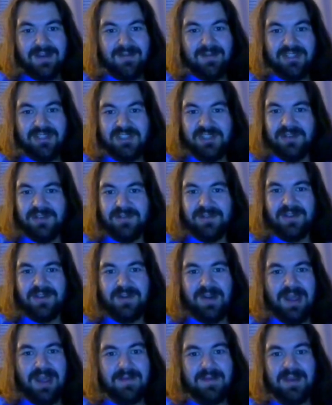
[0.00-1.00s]
what you do,
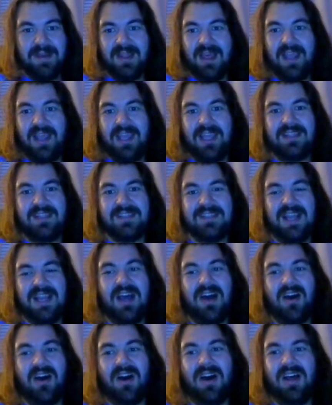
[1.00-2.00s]
I mean, like it's not
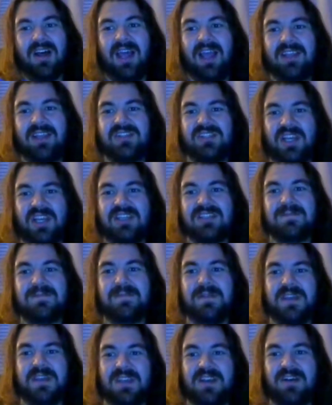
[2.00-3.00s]
all like just
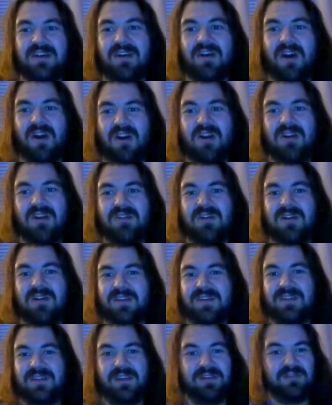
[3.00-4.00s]
pure
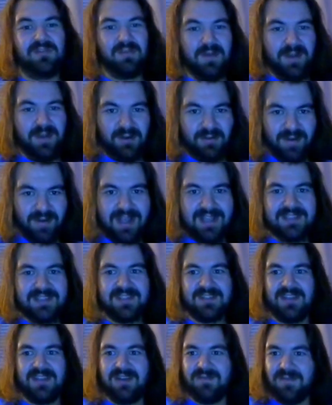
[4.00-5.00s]
hardcore. There's real
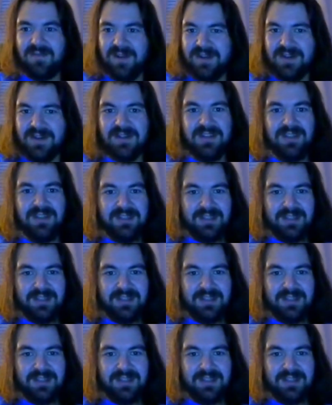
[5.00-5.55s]
wrestling, real